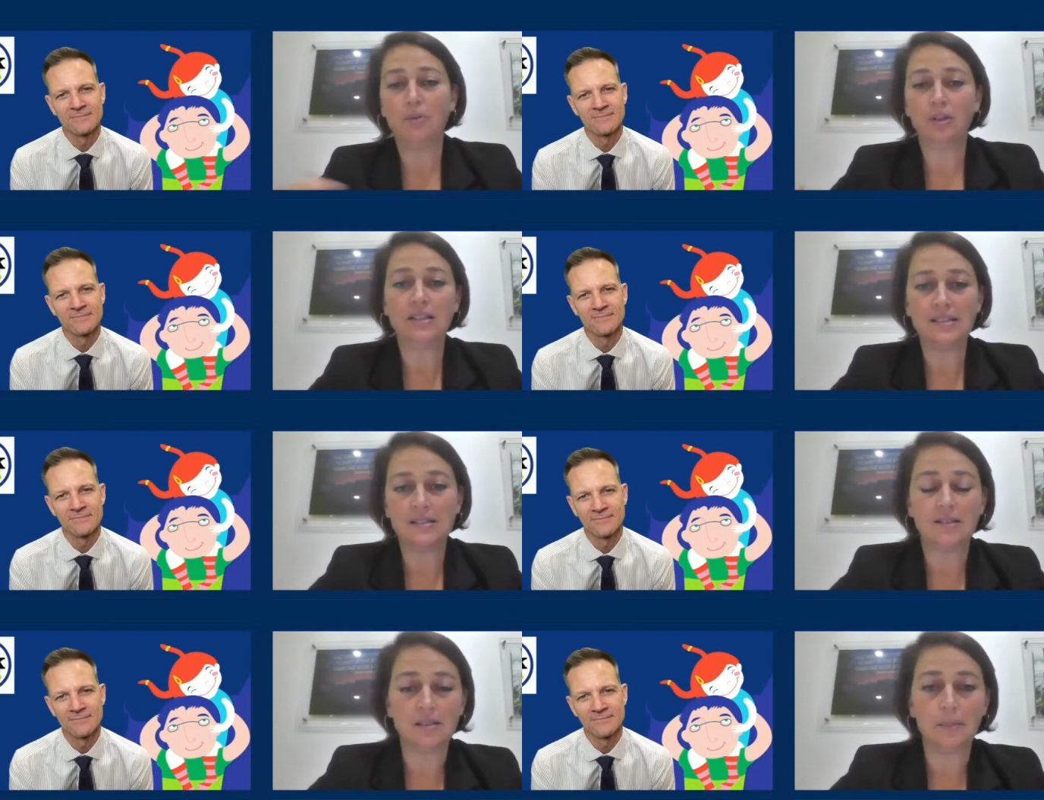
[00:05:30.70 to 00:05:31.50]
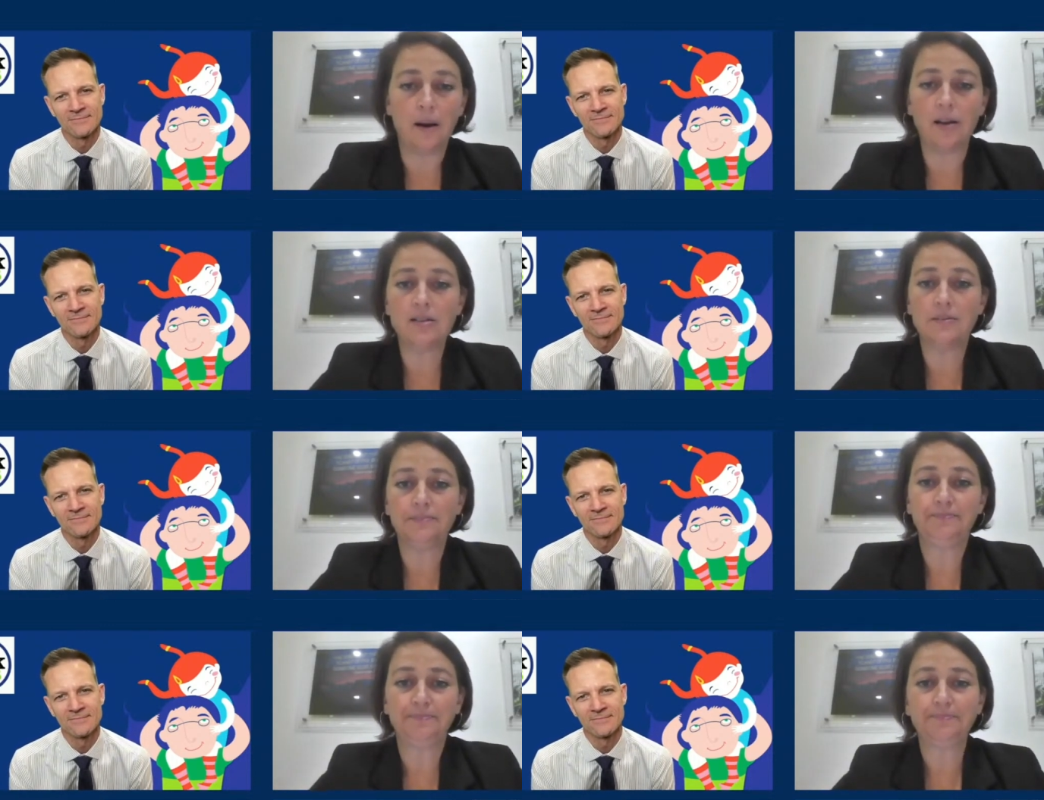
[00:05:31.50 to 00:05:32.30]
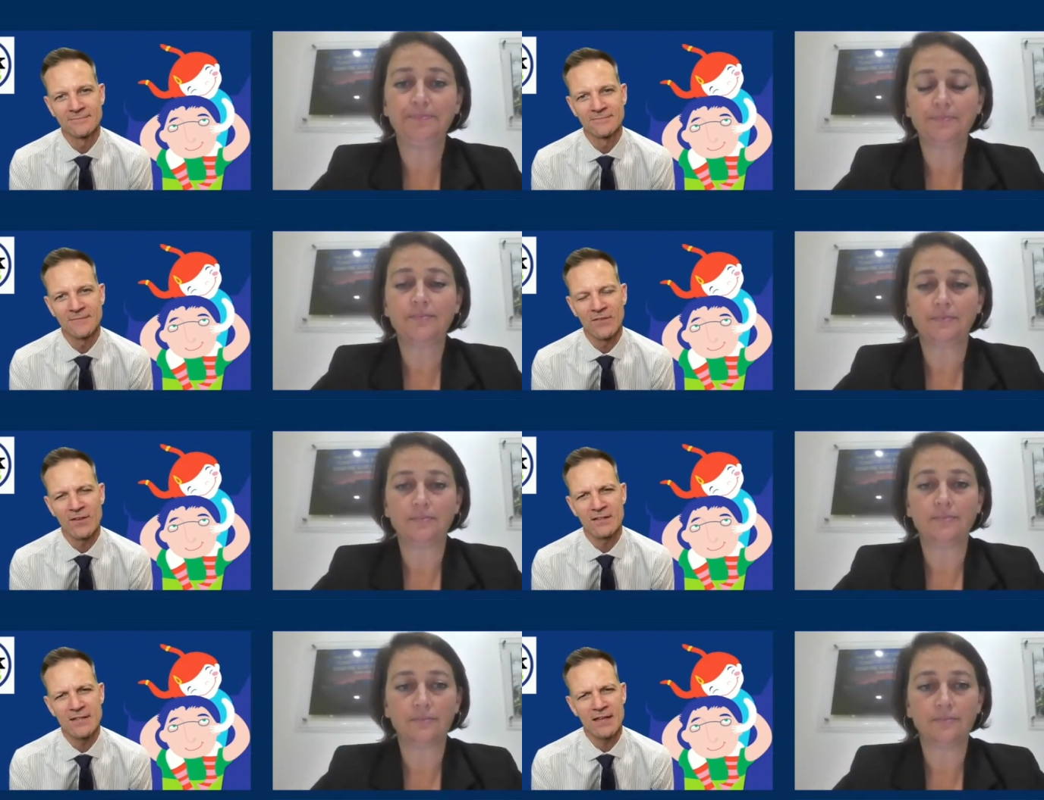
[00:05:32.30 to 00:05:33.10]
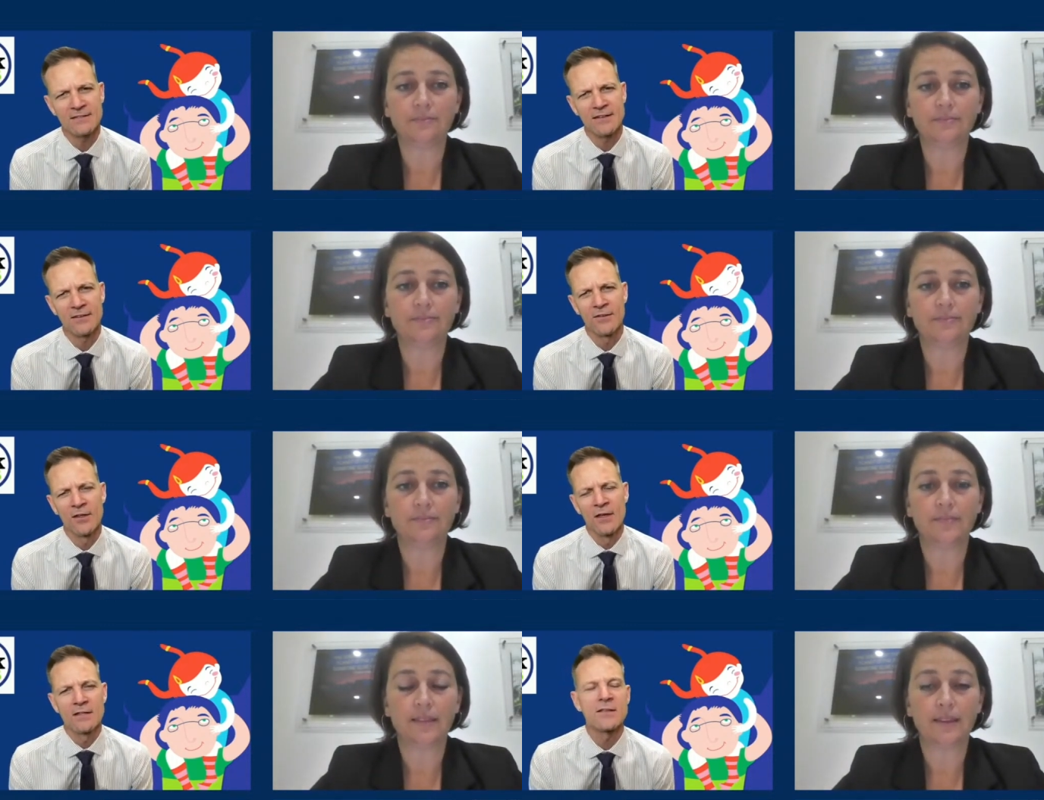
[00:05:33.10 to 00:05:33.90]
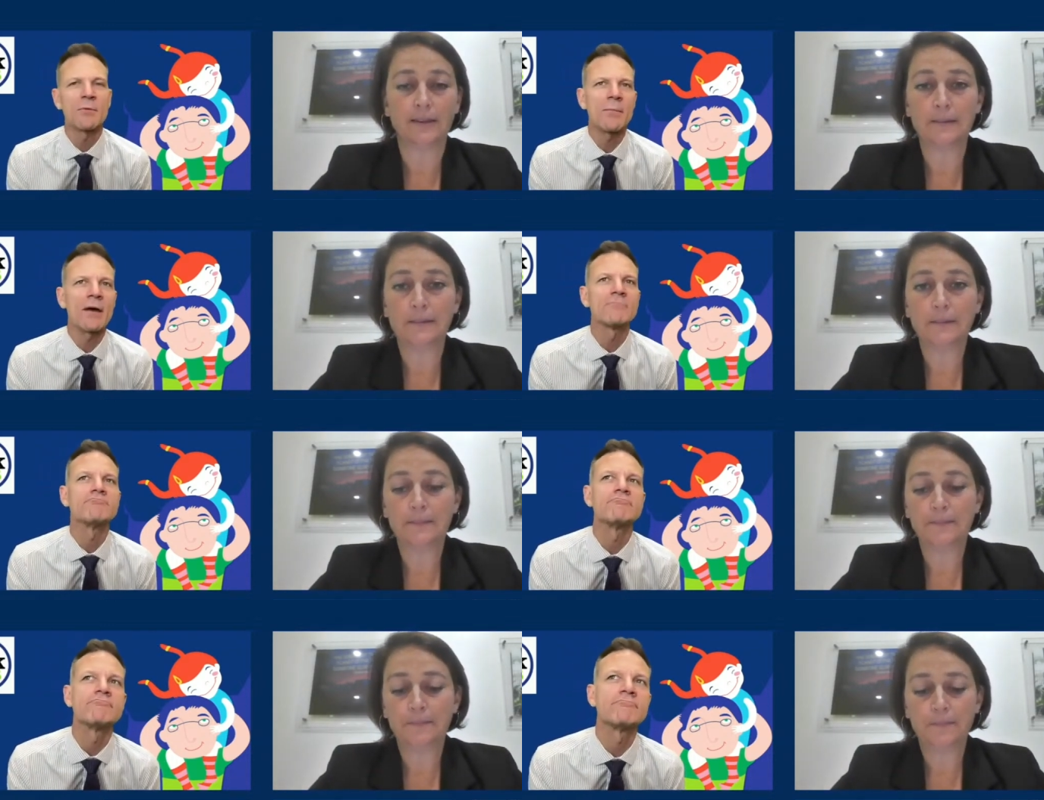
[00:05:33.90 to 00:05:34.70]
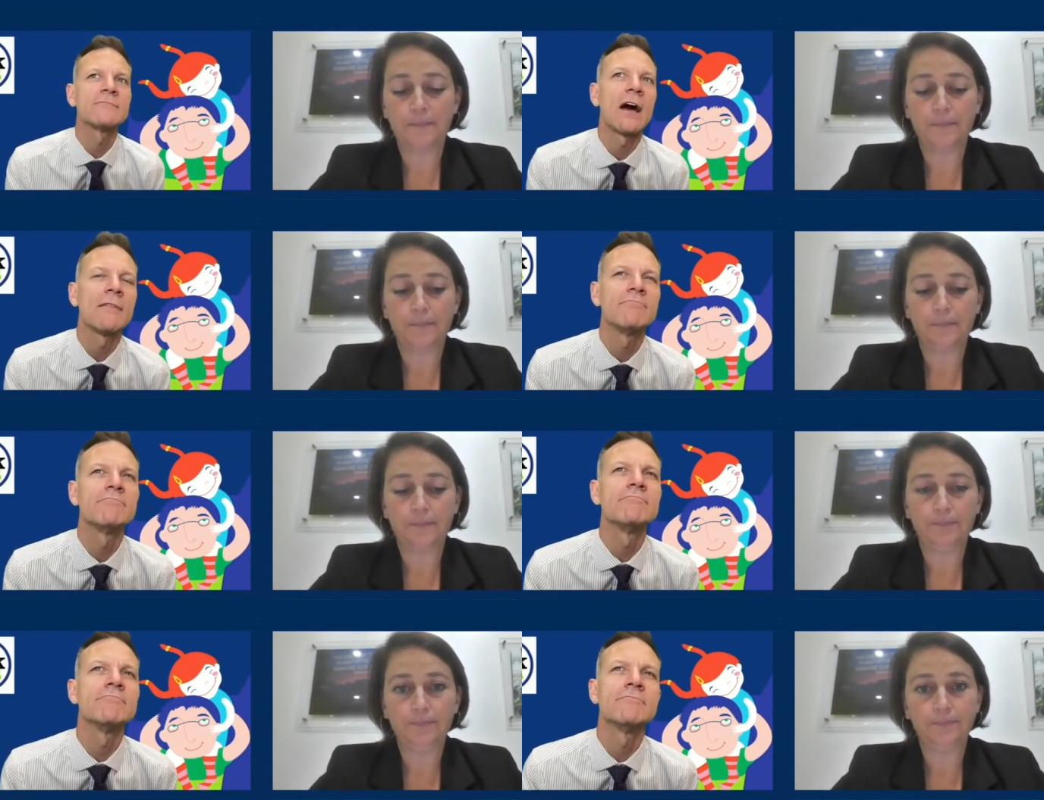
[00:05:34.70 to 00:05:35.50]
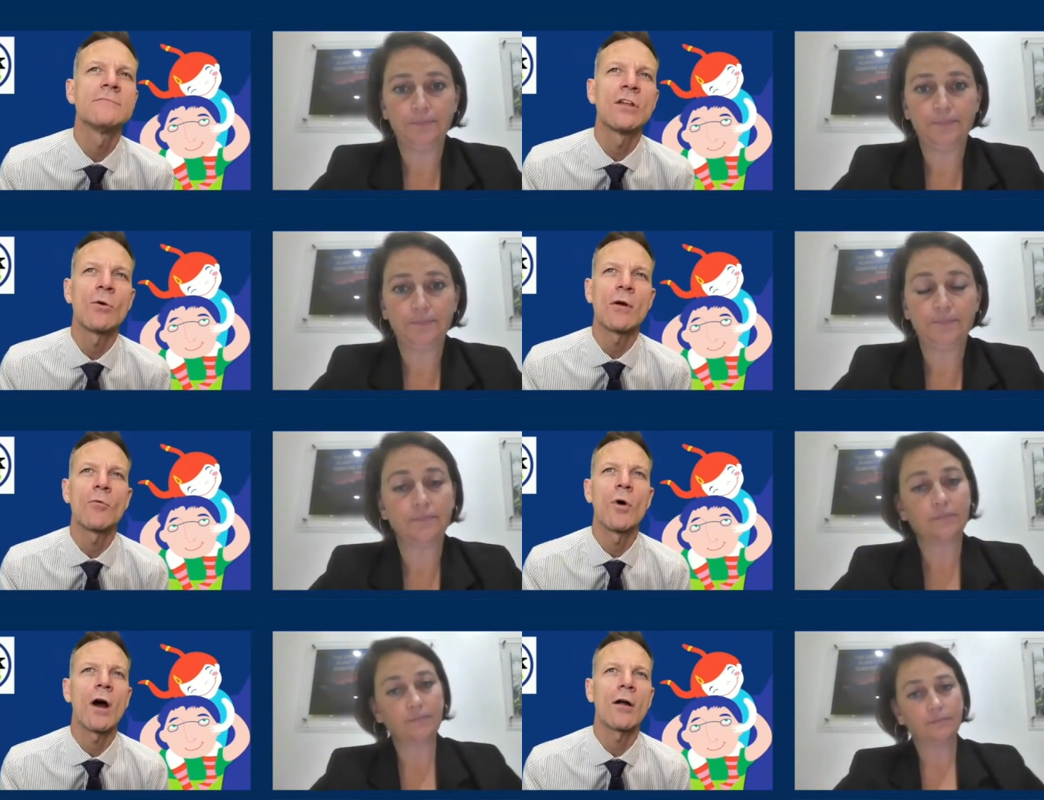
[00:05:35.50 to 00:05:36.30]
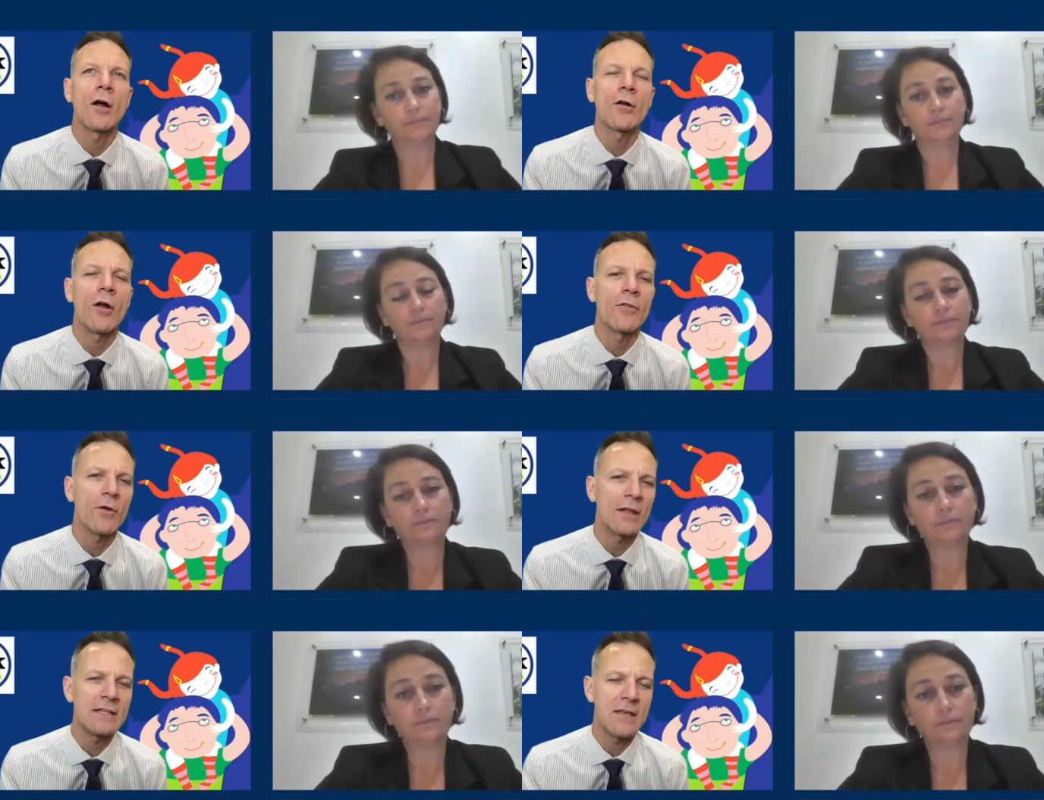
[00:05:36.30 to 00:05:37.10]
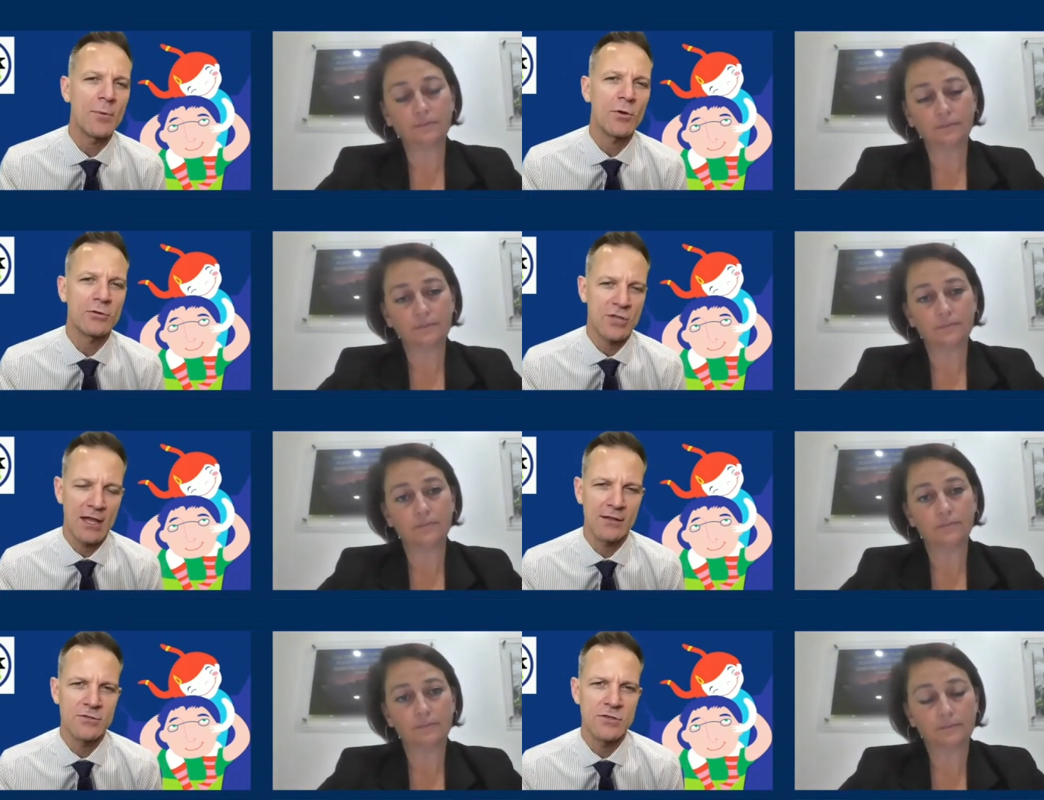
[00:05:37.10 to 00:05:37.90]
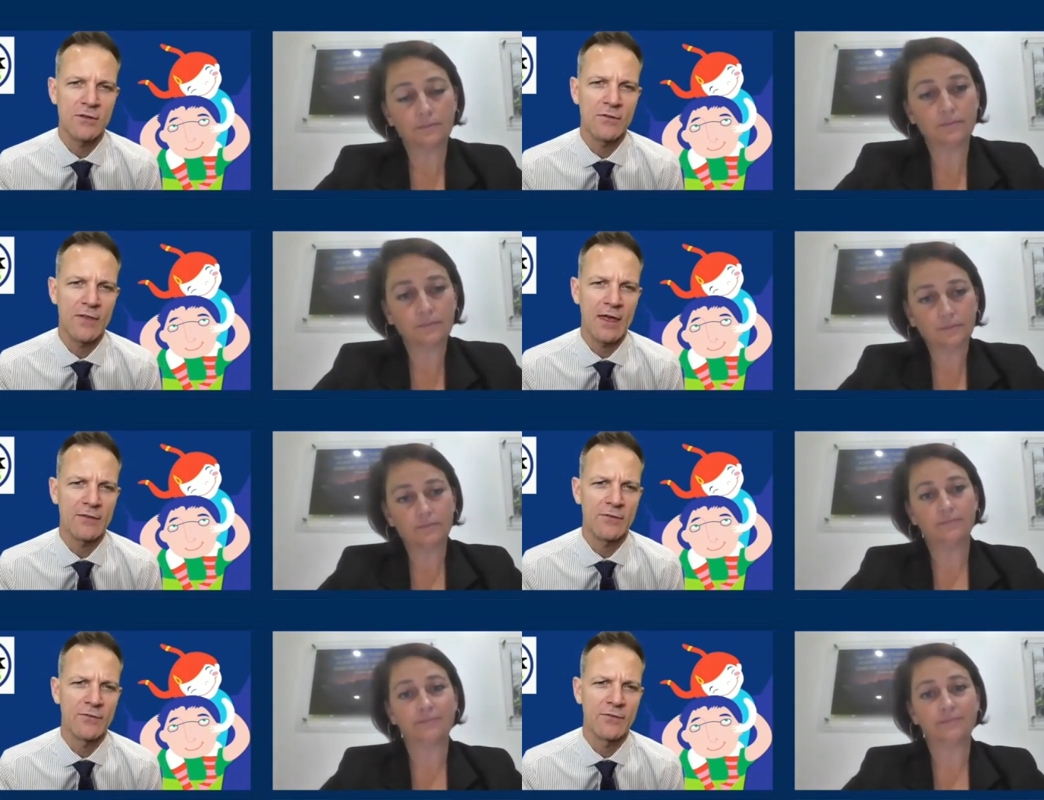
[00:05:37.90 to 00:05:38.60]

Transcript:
Speaker 1: really sets us apart.
Speaker 2: Fantastic. Tell me about um, you know are are there any typical challenges that